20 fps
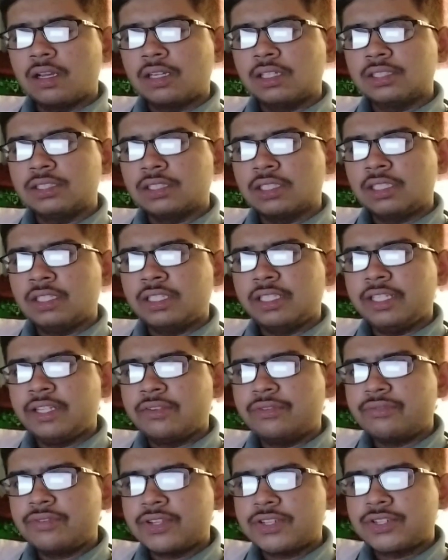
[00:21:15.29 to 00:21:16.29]
as an
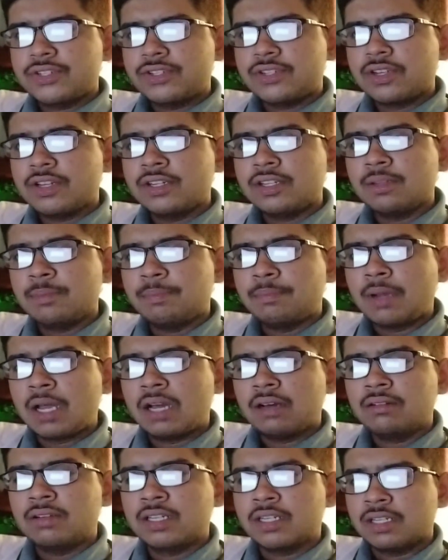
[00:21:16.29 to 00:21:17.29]
efficient
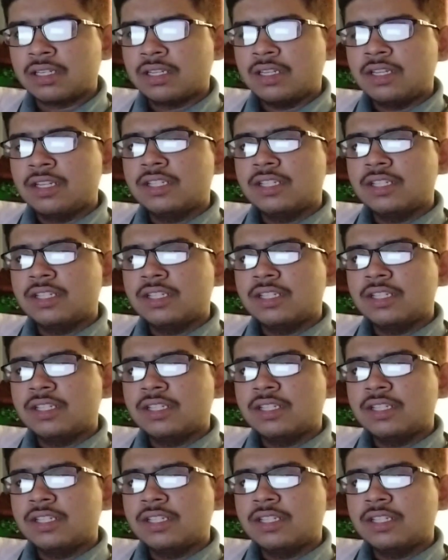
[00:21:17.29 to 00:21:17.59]
power